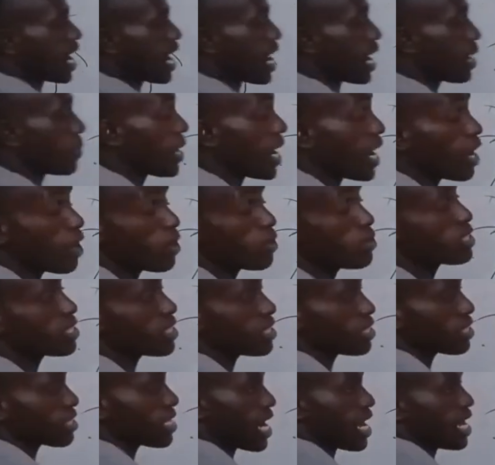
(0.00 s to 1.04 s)
have, how
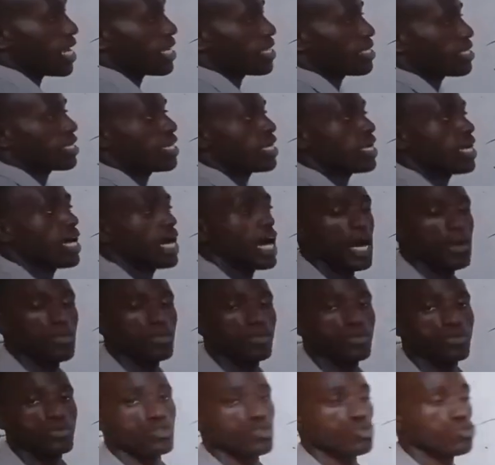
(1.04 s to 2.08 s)
these guys
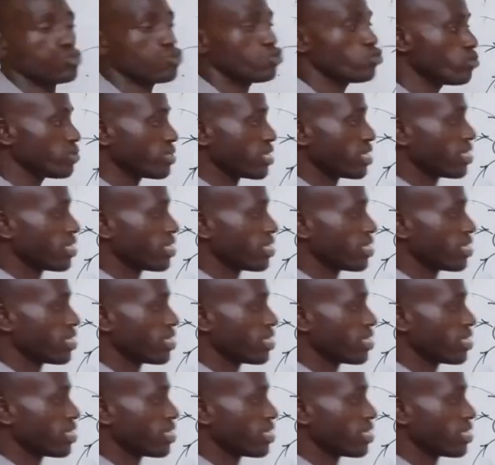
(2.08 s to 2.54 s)
happen to do